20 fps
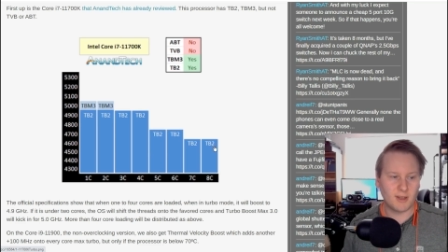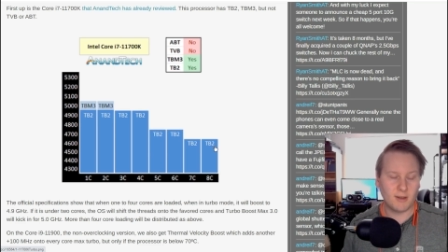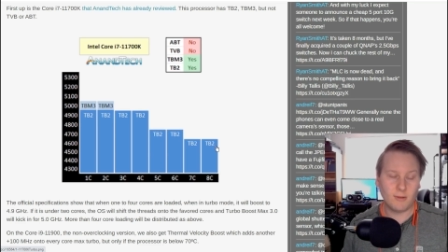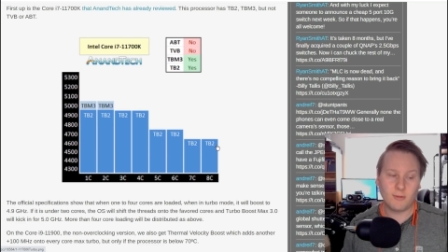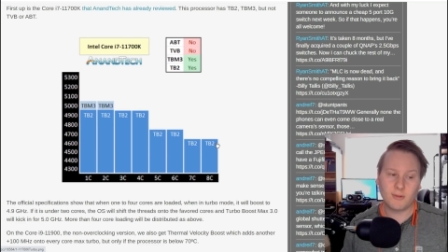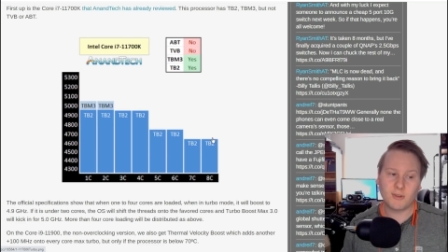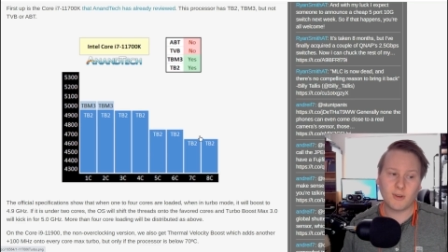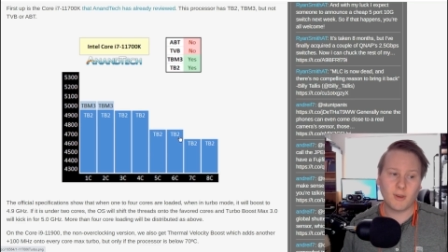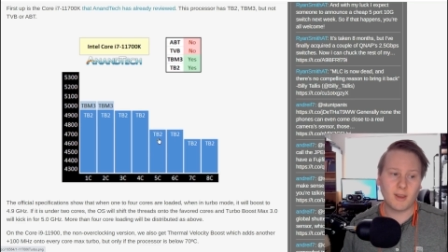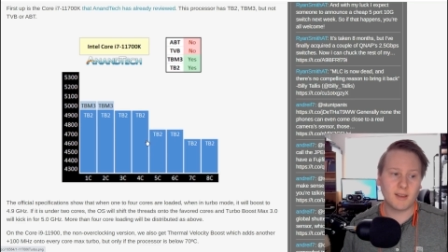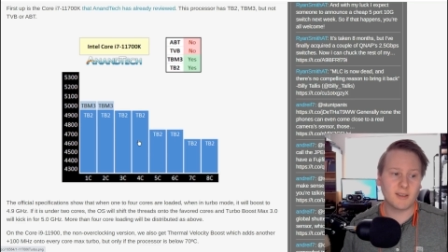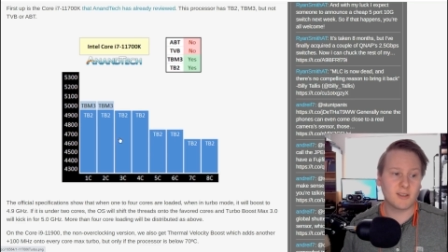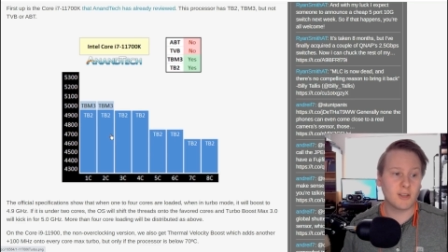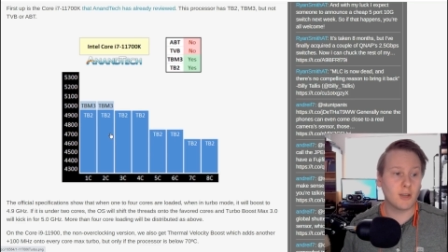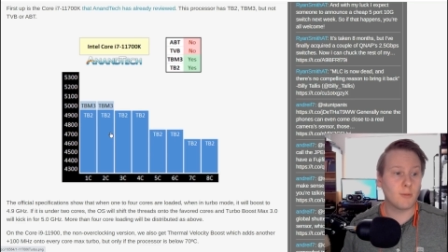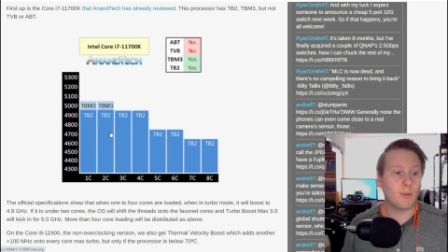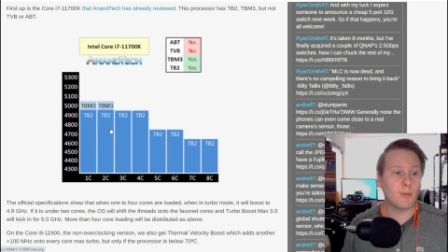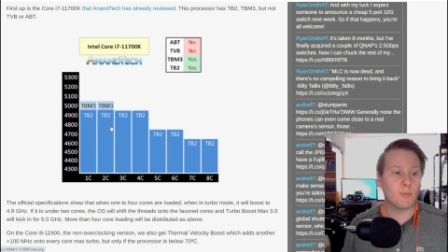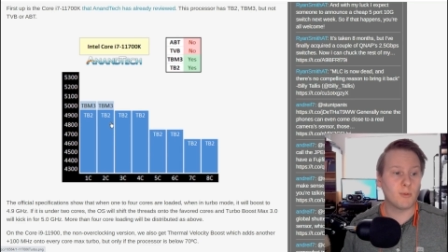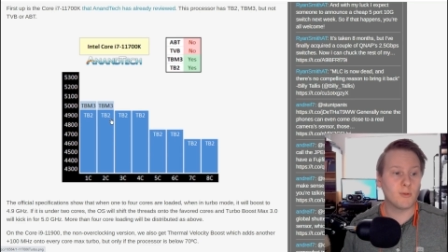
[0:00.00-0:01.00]
It also has
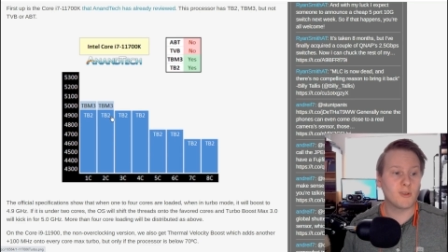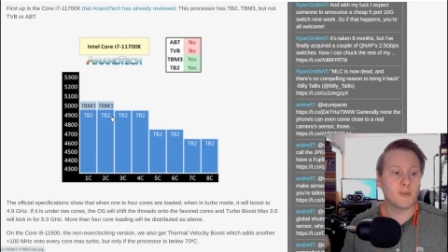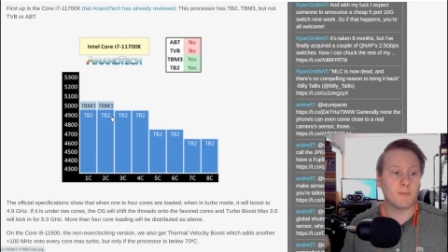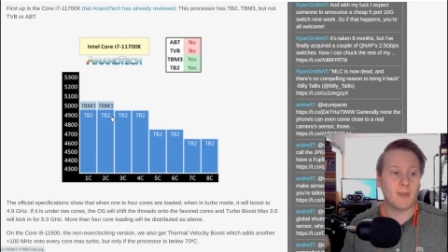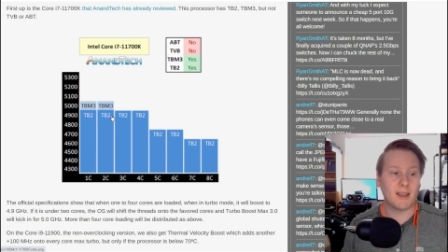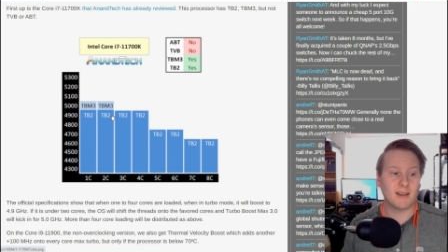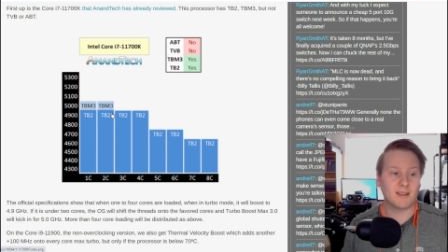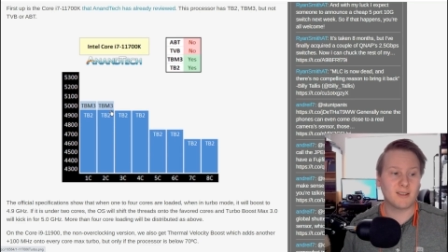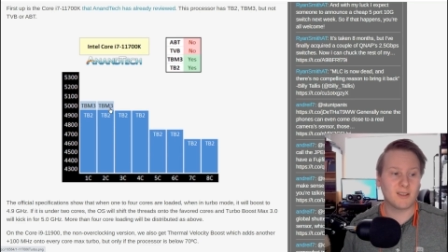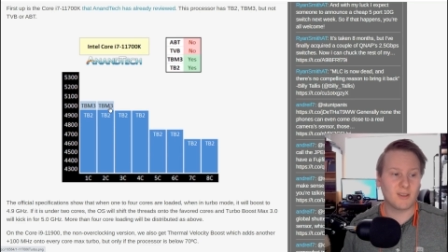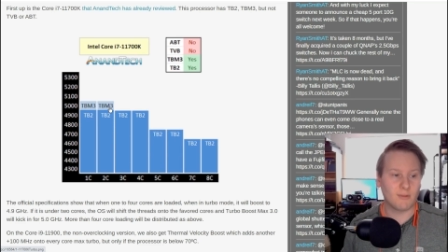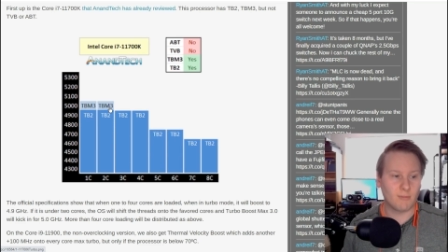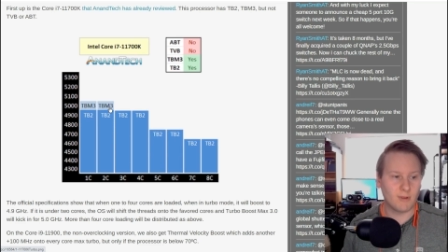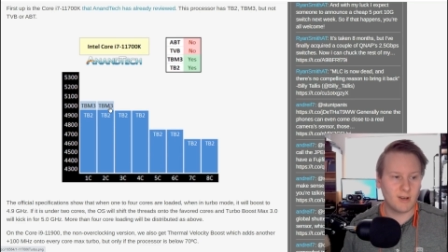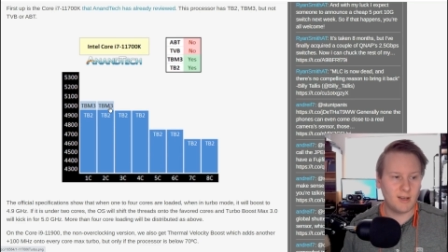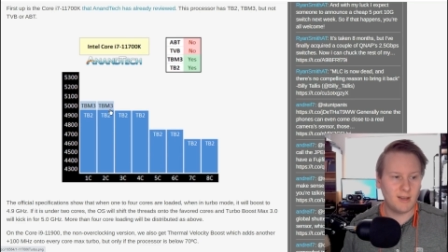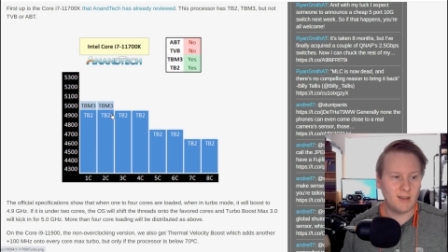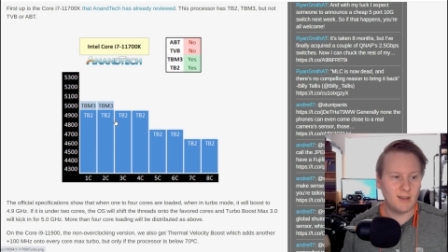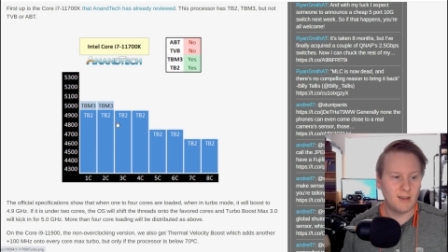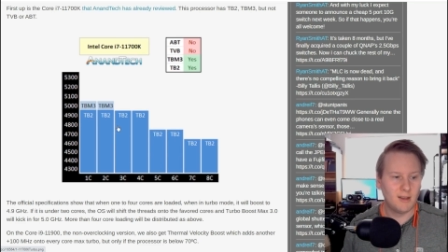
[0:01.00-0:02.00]
Turbo Boost Max
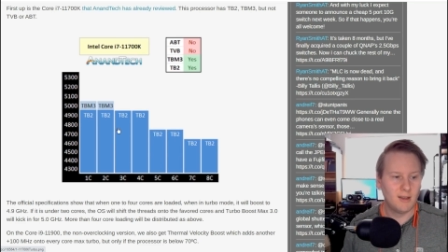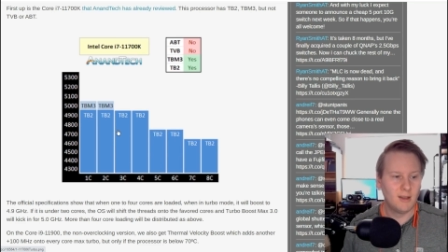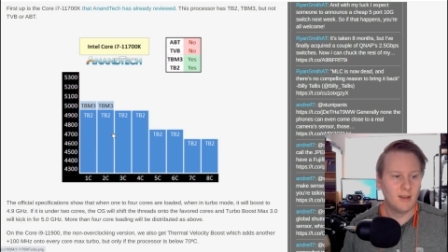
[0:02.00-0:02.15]
three,